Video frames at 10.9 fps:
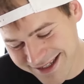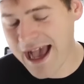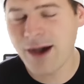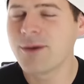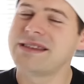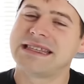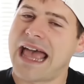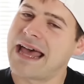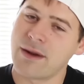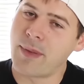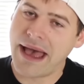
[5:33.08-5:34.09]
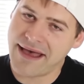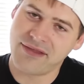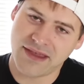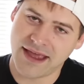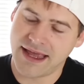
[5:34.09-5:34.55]
how is that a bad
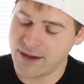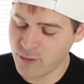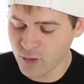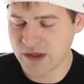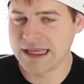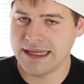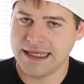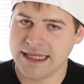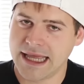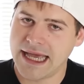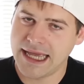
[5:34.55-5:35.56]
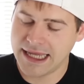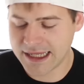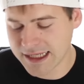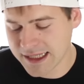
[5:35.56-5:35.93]
thing? Really, like,